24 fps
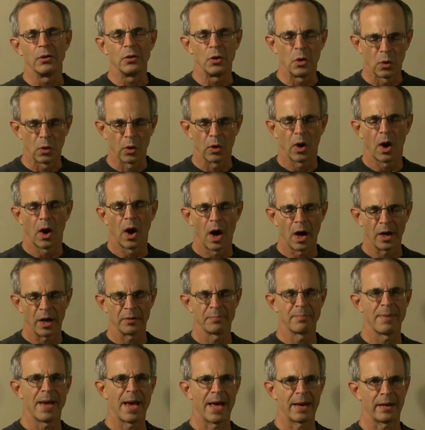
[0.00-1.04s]
you're
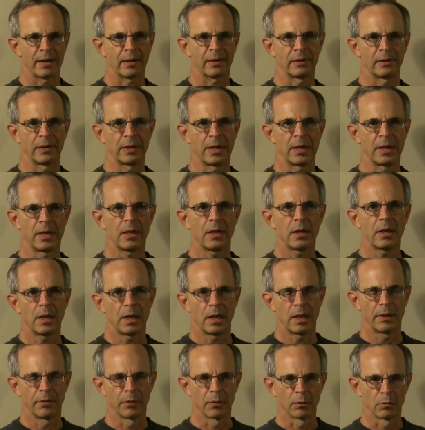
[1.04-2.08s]
automatically
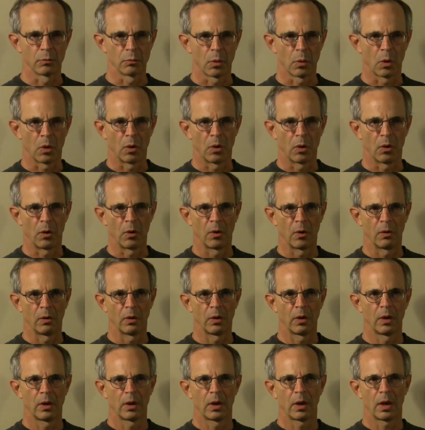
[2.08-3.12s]
in the
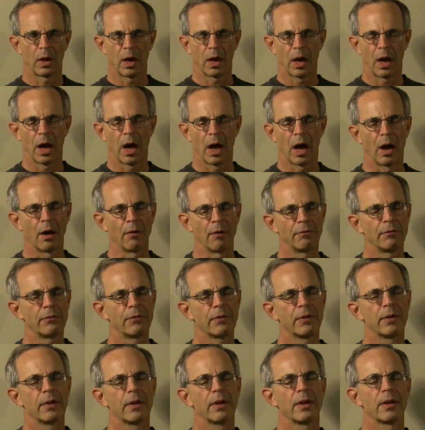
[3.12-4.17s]
role of